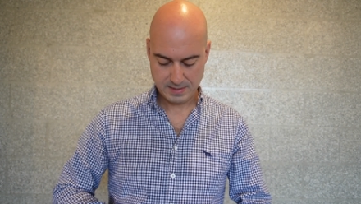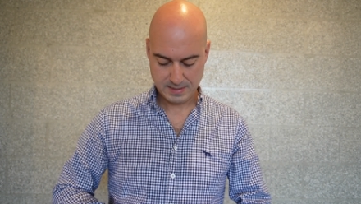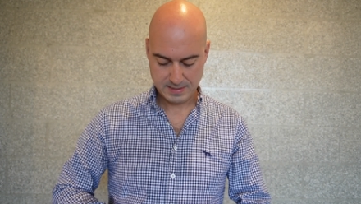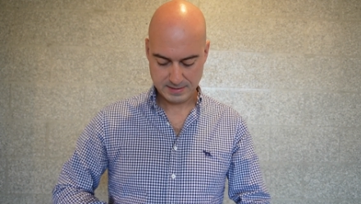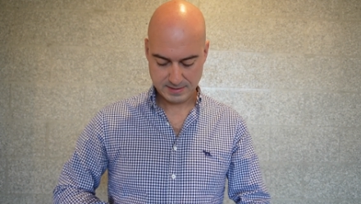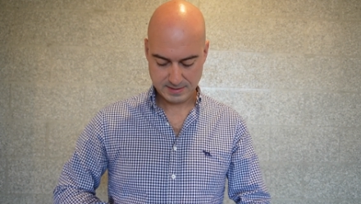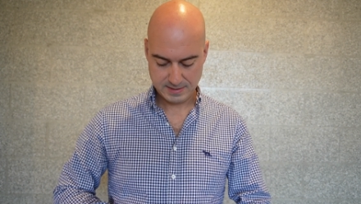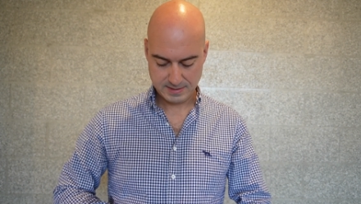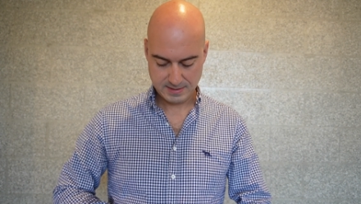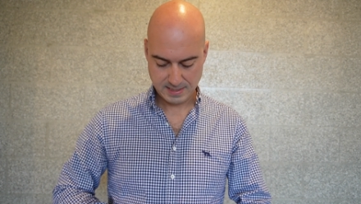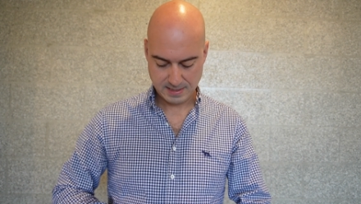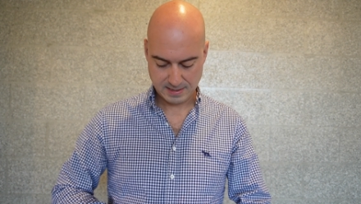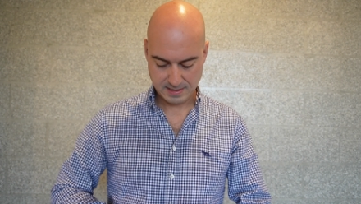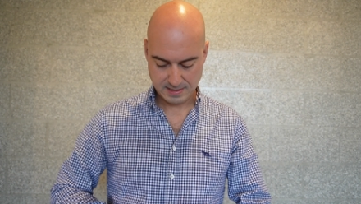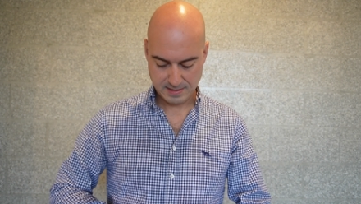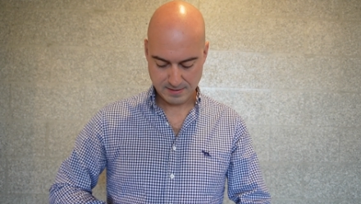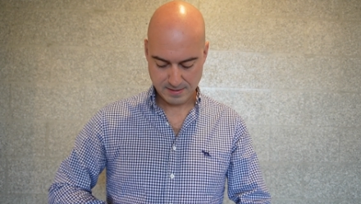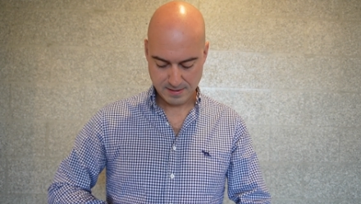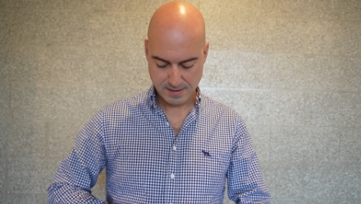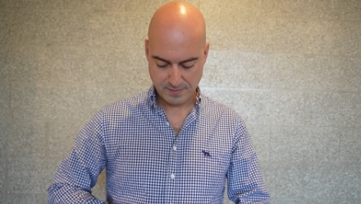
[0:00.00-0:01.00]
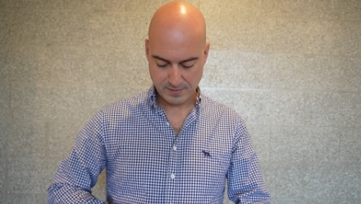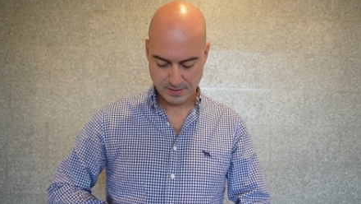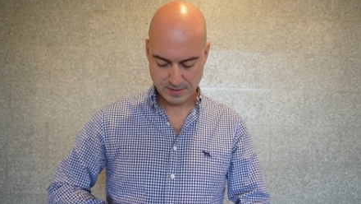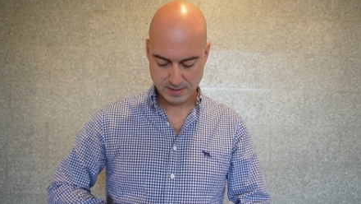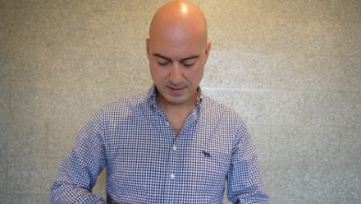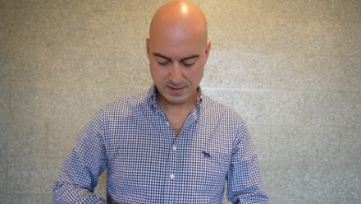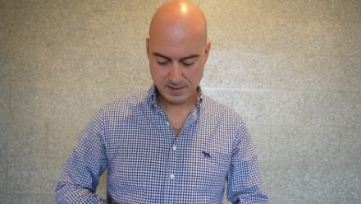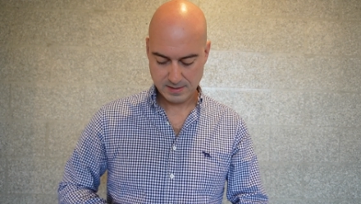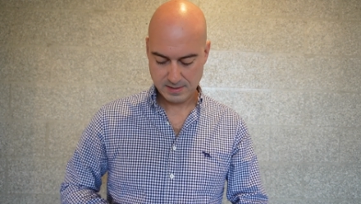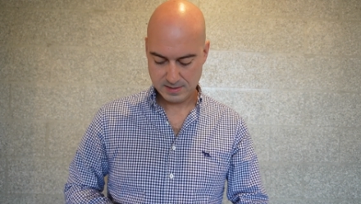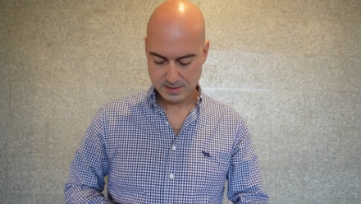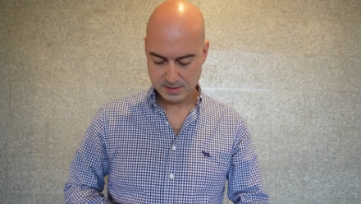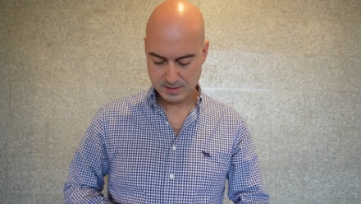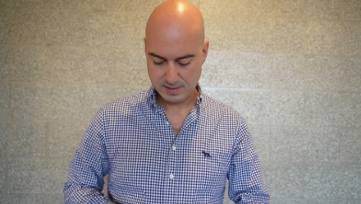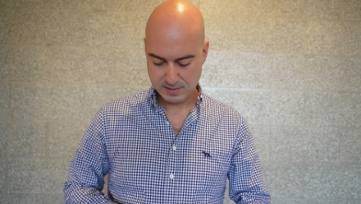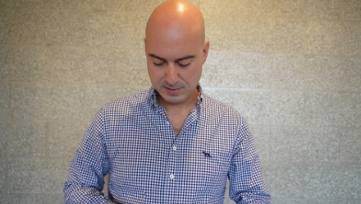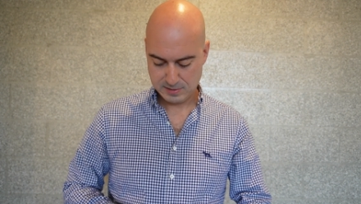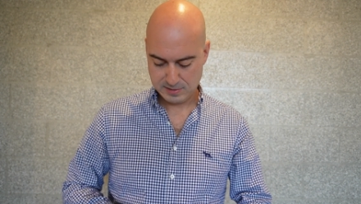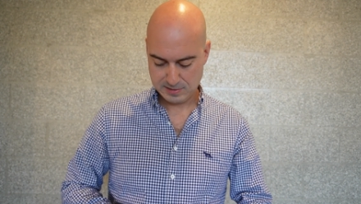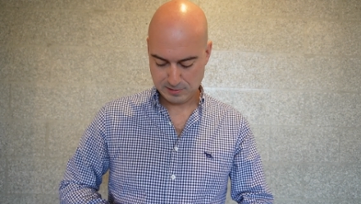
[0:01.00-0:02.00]
and stick another
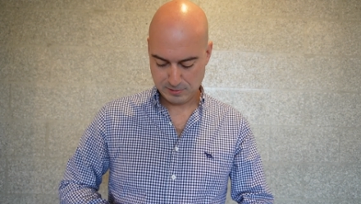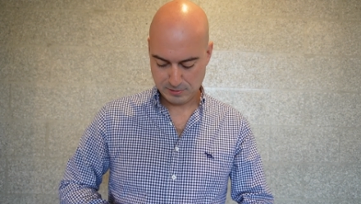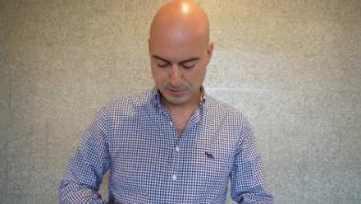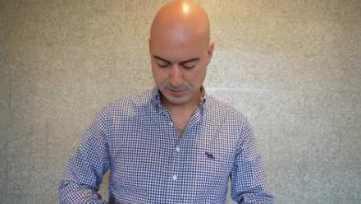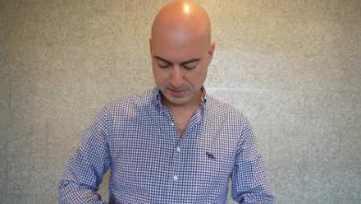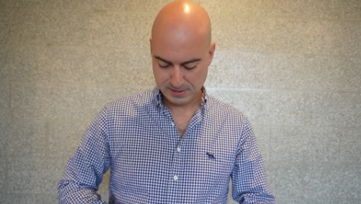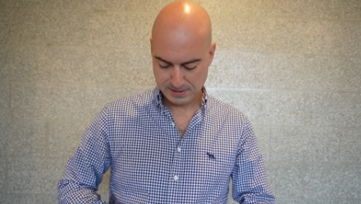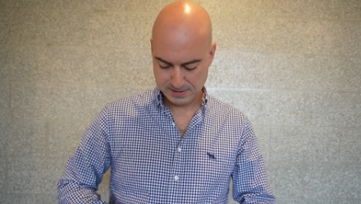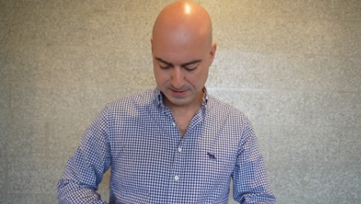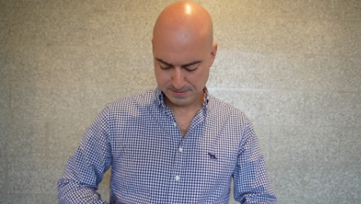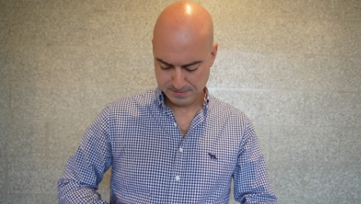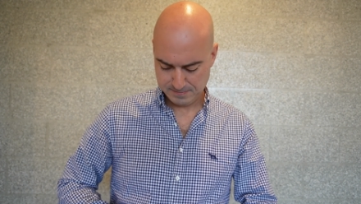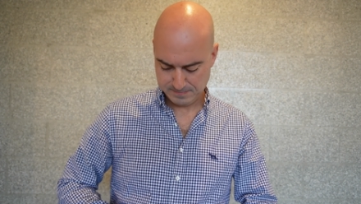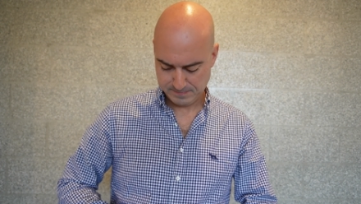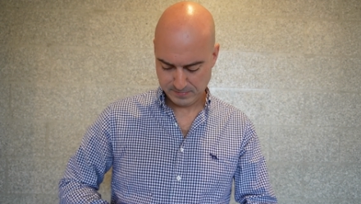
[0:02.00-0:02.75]
slot in.